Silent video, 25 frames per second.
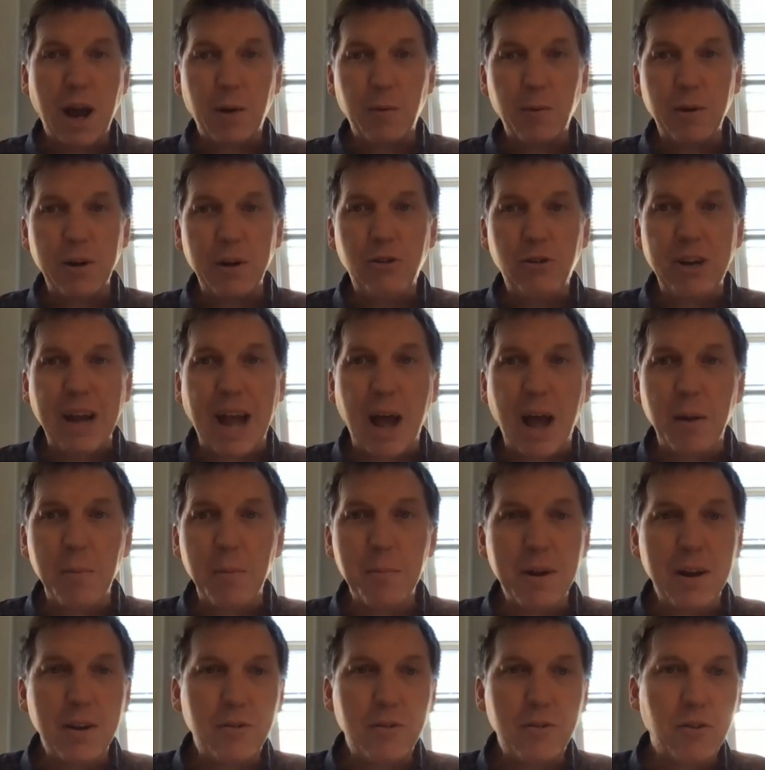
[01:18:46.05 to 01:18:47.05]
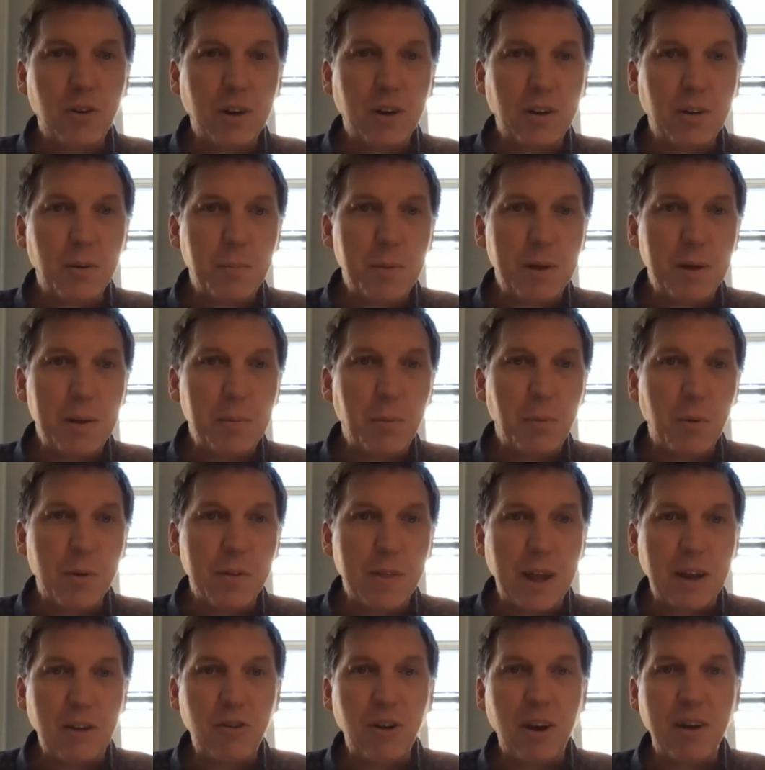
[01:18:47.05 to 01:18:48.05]
reaching out and ministering to people
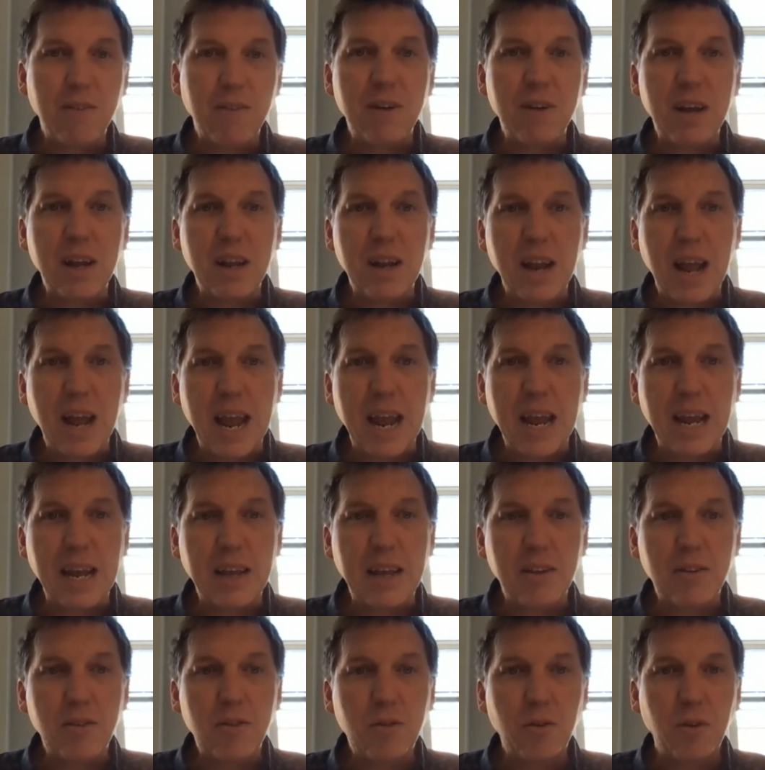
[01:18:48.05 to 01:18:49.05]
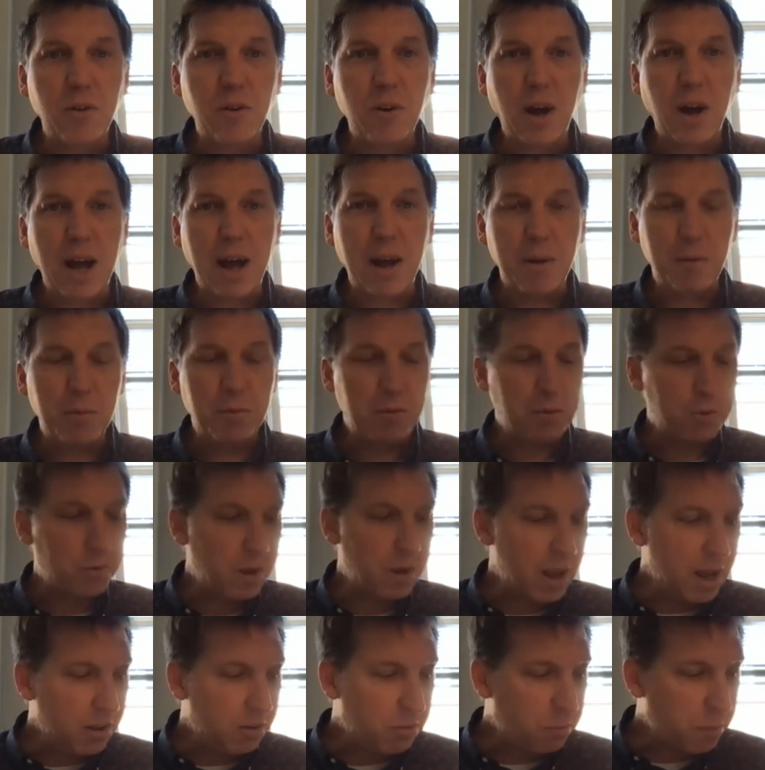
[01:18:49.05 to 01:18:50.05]
with HIV and AIDS. I
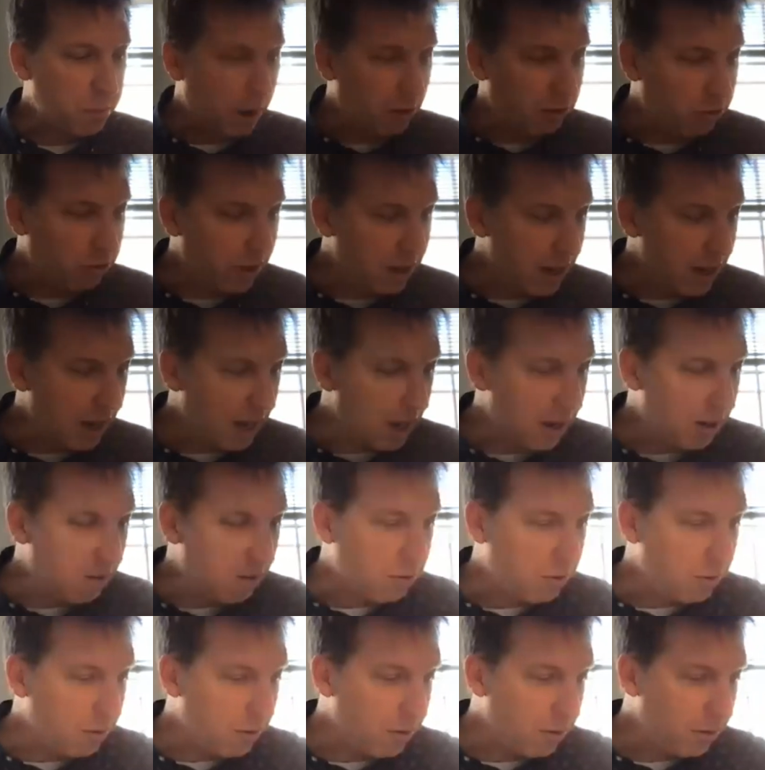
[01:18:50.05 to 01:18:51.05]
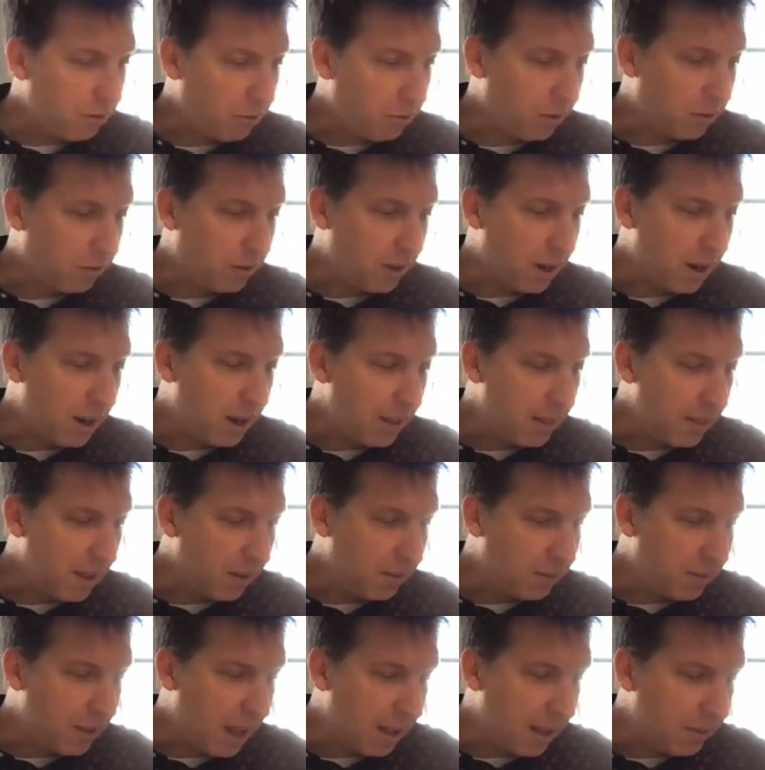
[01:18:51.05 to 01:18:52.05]
was especially interested in the
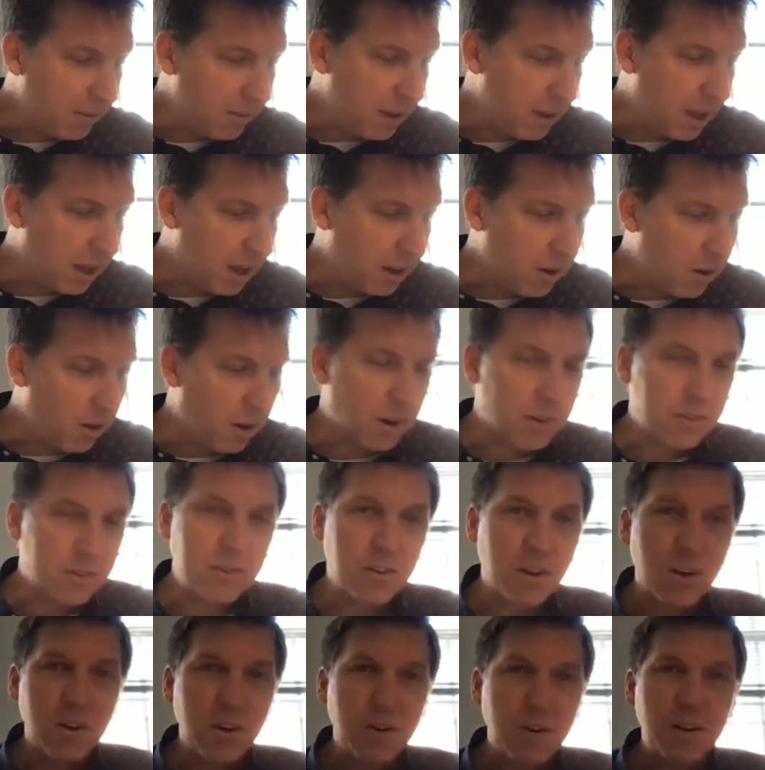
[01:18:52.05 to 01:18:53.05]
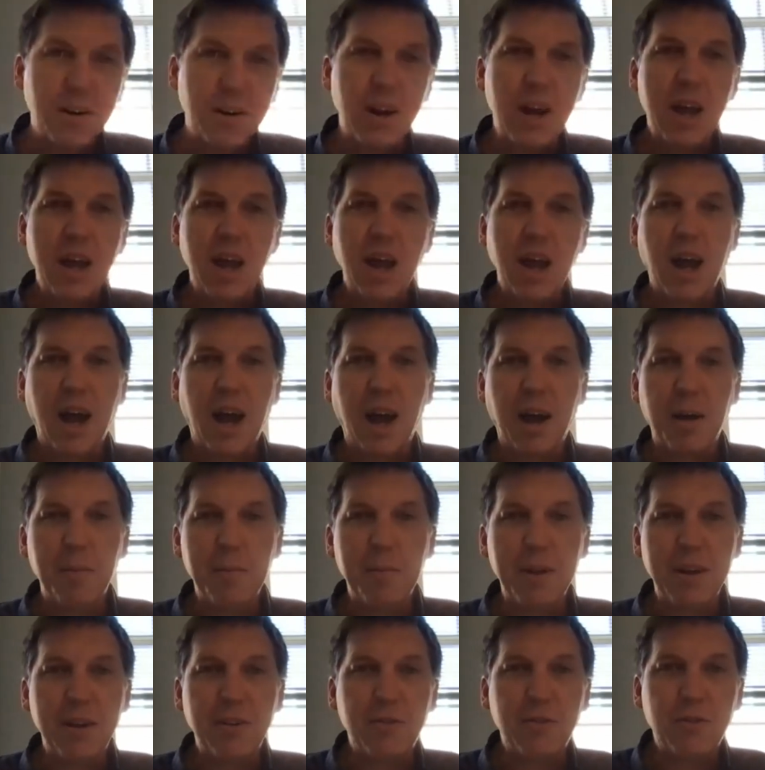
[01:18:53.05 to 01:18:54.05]
Estancia Corazon
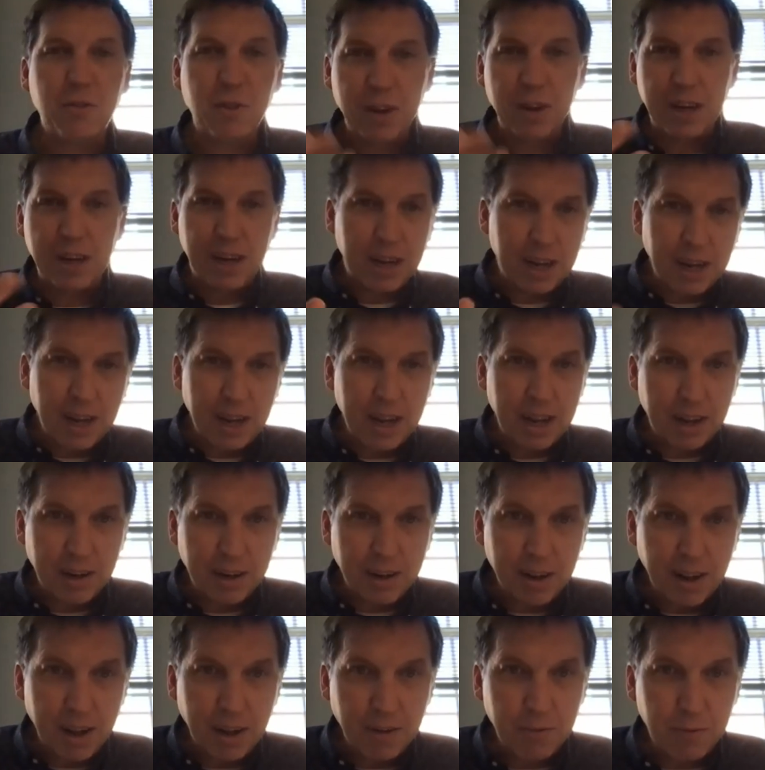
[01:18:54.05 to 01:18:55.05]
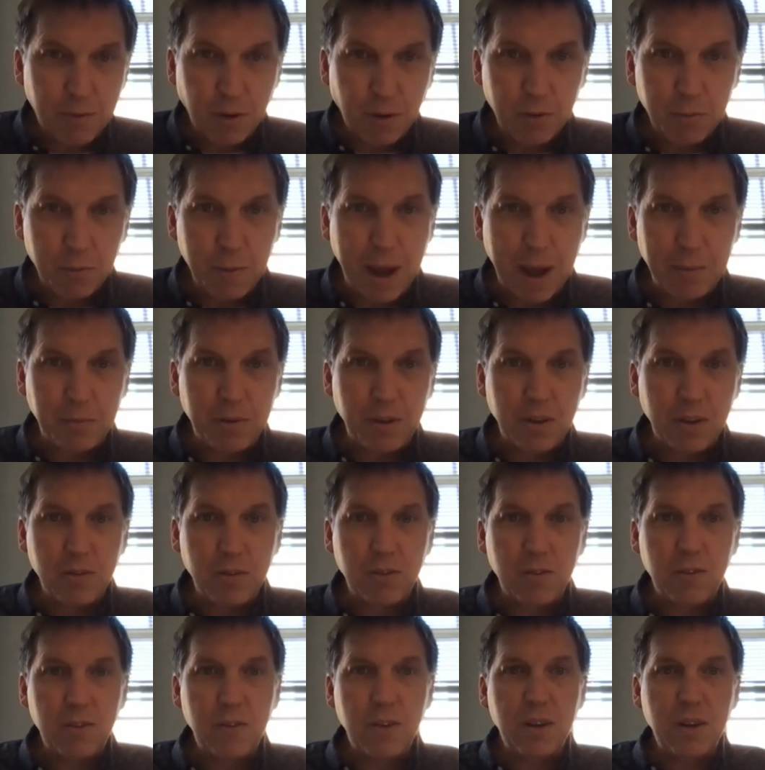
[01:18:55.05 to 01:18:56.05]
ministry at First
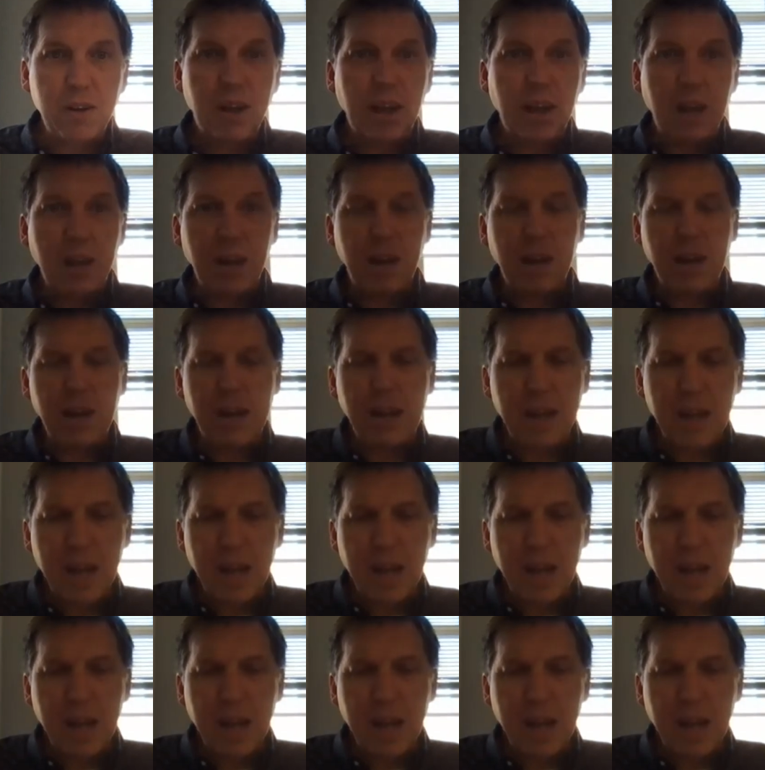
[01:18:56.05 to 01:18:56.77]
Baptist. And